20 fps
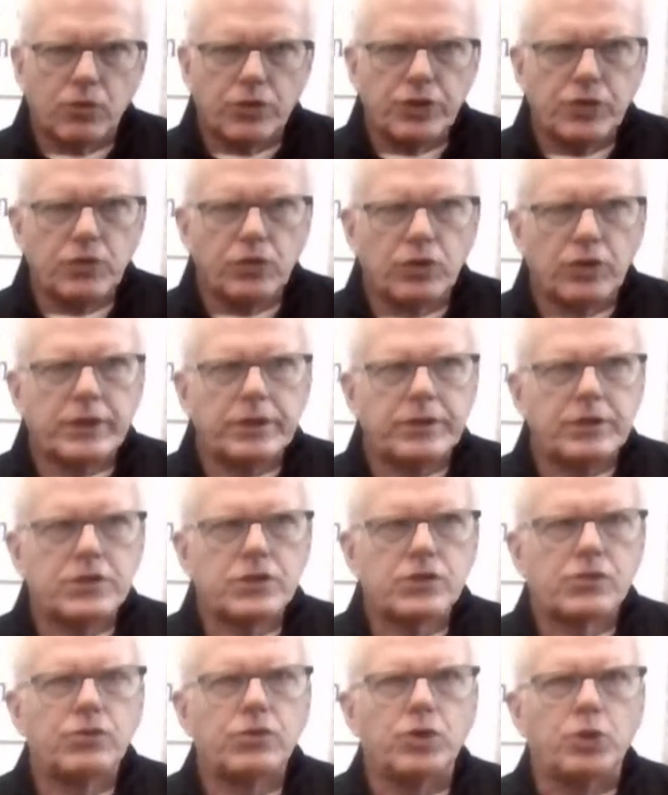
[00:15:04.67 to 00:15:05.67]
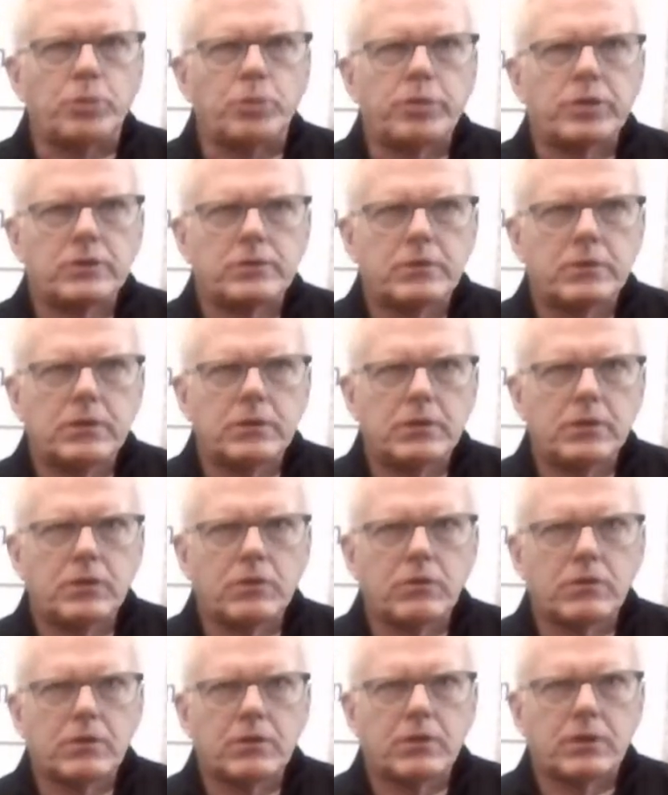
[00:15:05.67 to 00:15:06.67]
when you look at this group,
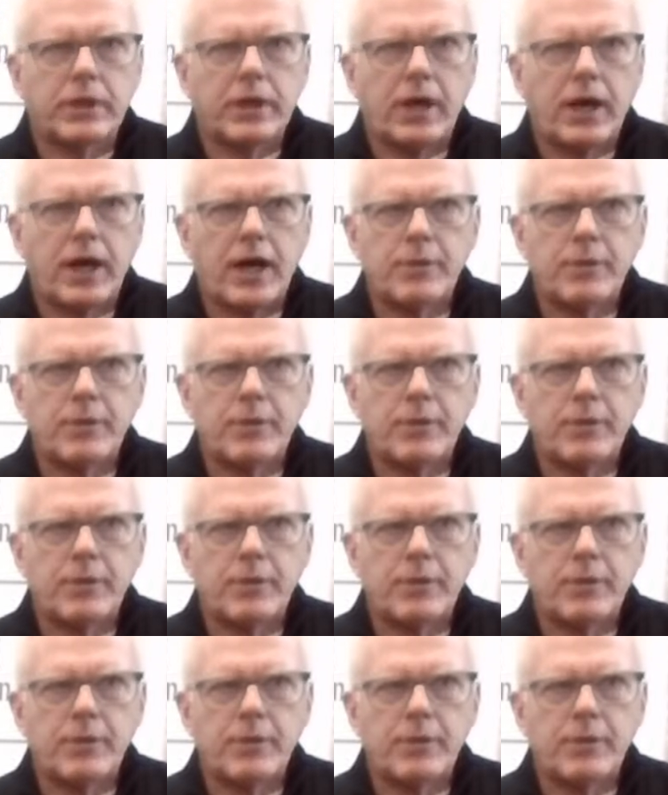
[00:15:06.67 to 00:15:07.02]
the